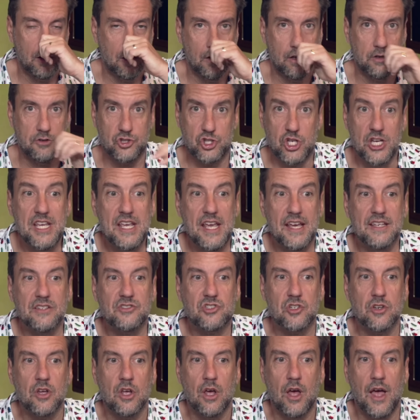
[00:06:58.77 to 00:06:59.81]
She
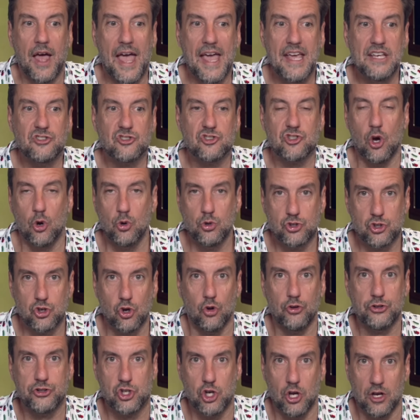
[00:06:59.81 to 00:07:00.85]
is a
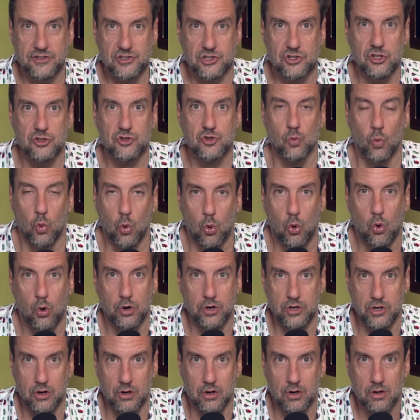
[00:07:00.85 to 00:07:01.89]
social justice
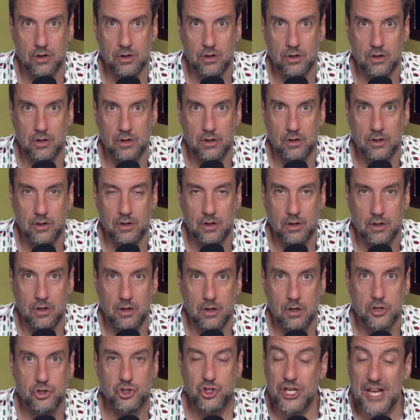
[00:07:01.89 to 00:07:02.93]
warrior.
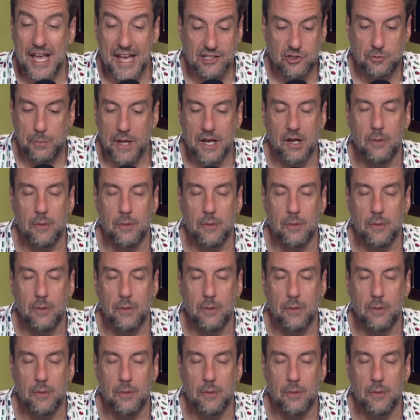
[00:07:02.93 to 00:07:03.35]
She has been